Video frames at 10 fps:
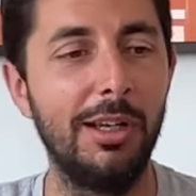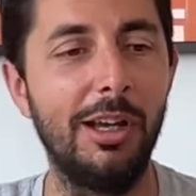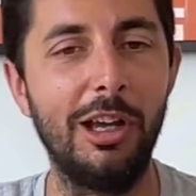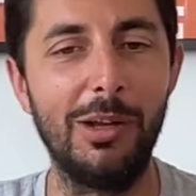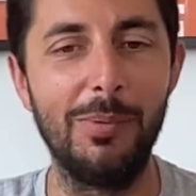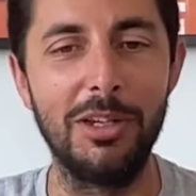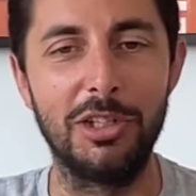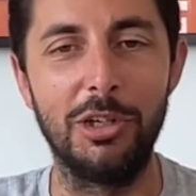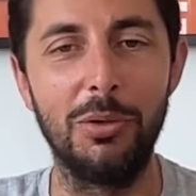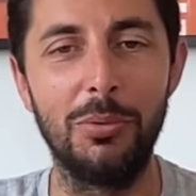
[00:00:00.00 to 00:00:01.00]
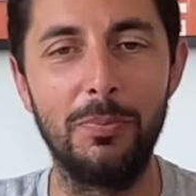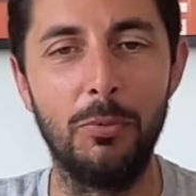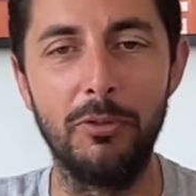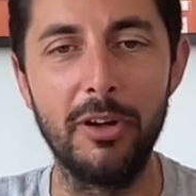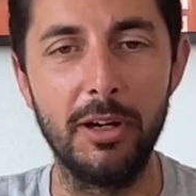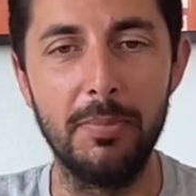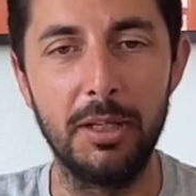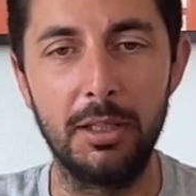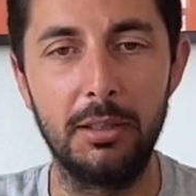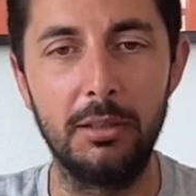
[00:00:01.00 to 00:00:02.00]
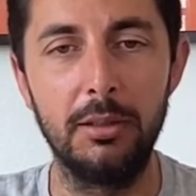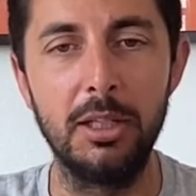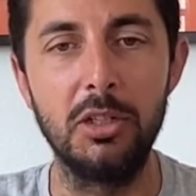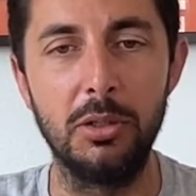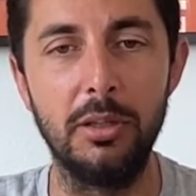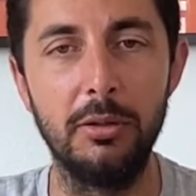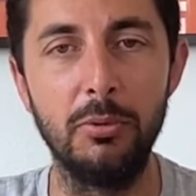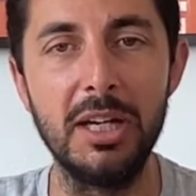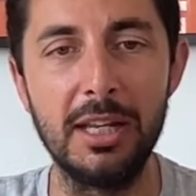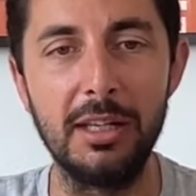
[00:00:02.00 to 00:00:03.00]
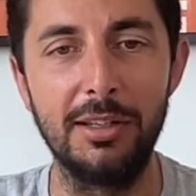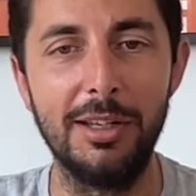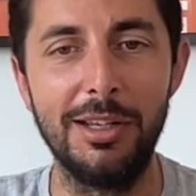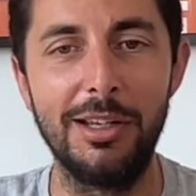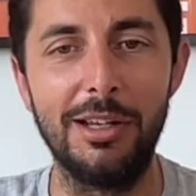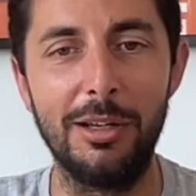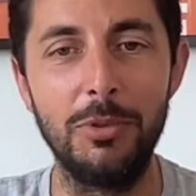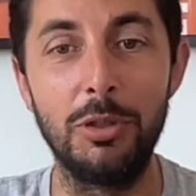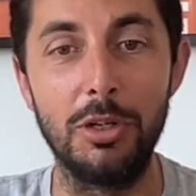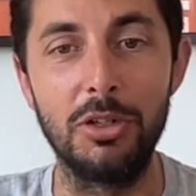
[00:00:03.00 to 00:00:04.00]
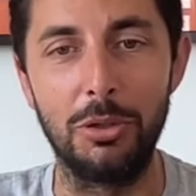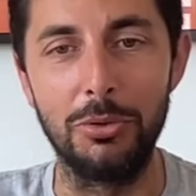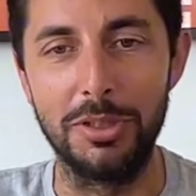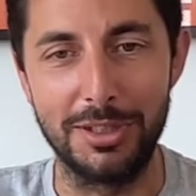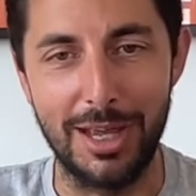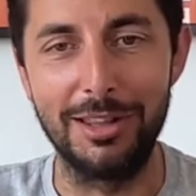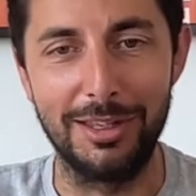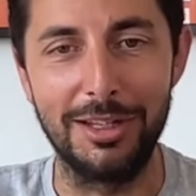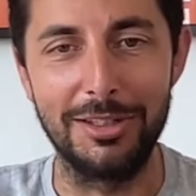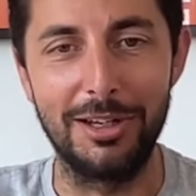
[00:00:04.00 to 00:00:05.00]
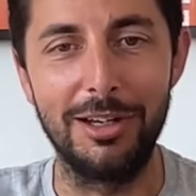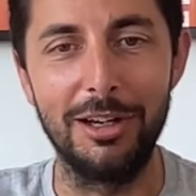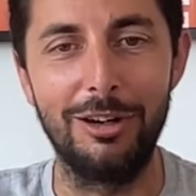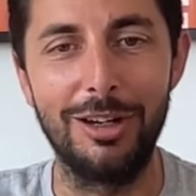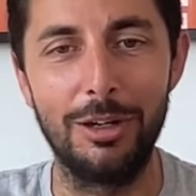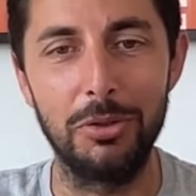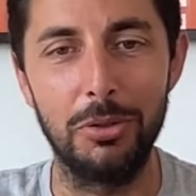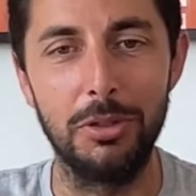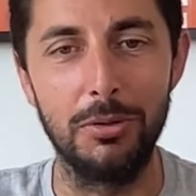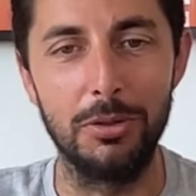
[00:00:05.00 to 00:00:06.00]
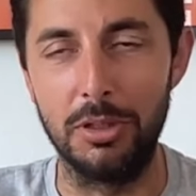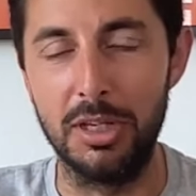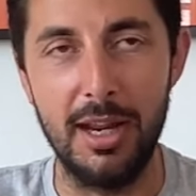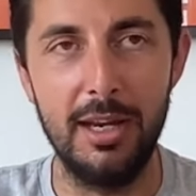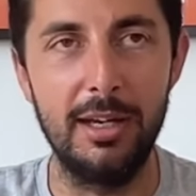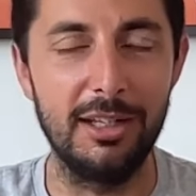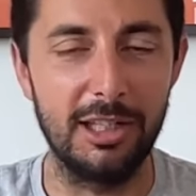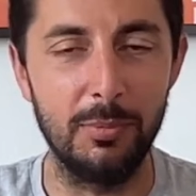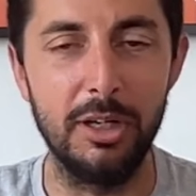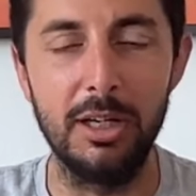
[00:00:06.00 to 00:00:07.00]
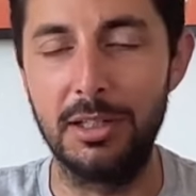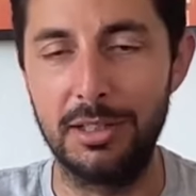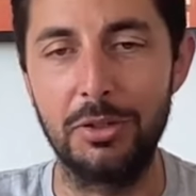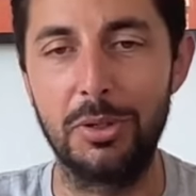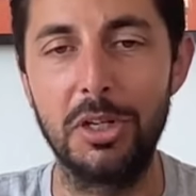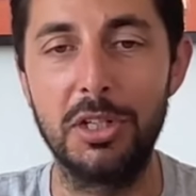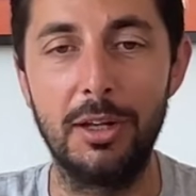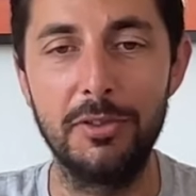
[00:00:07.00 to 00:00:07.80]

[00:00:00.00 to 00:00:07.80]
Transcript: Um, and so we're very big into the reading um, to your children side of things in our in our household, you know, during the day, nighttime readings, that sort of stuff.